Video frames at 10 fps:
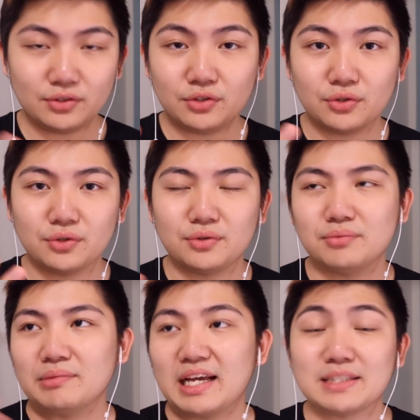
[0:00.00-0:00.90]

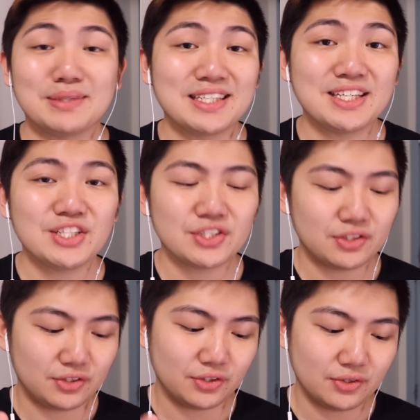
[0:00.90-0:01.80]
your
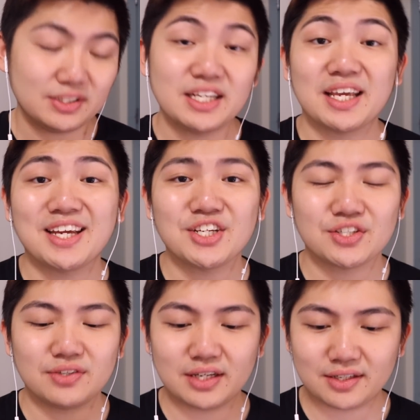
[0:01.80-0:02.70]
expectation, your
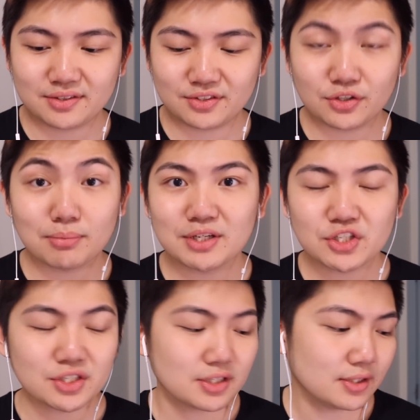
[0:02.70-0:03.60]
dedication, and your
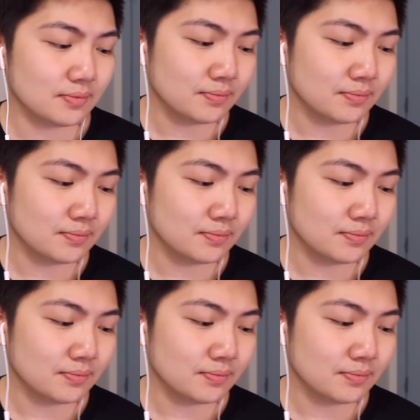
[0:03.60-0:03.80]
budget.